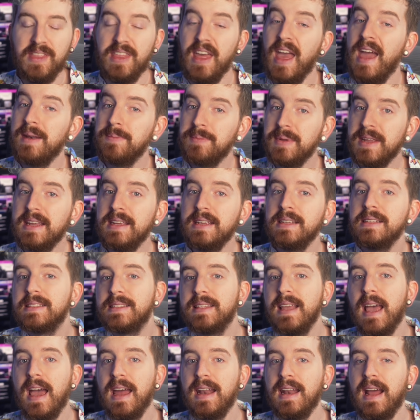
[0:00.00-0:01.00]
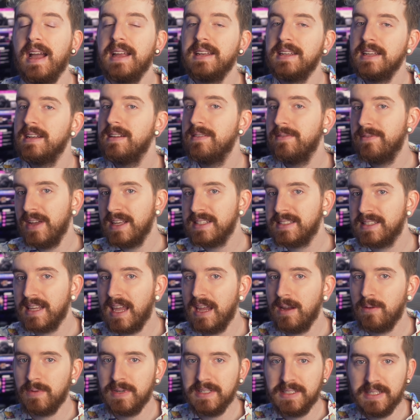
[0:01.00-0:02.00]
That being said, I did
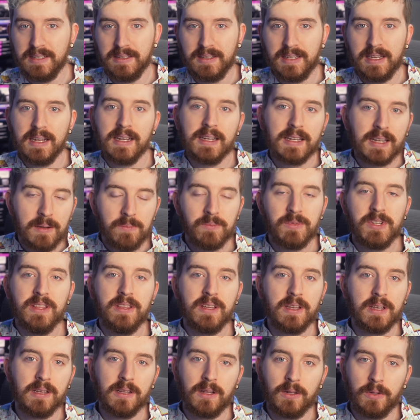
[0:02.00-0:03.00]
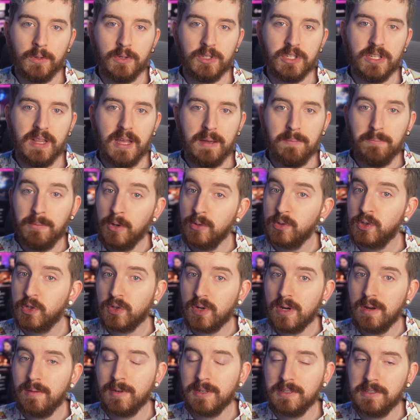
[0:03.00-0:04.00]
investigate recently and come to the conclusion that most
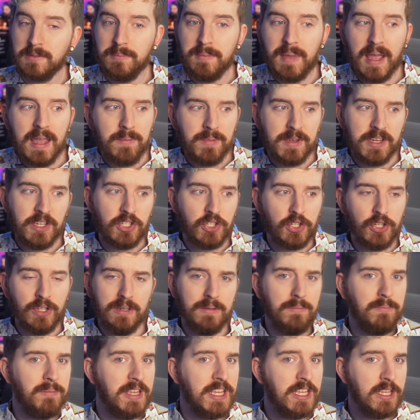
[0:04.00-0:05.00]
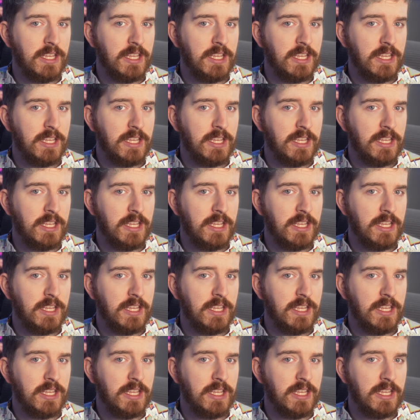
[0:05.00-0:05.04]
streamers maybe shouldn't be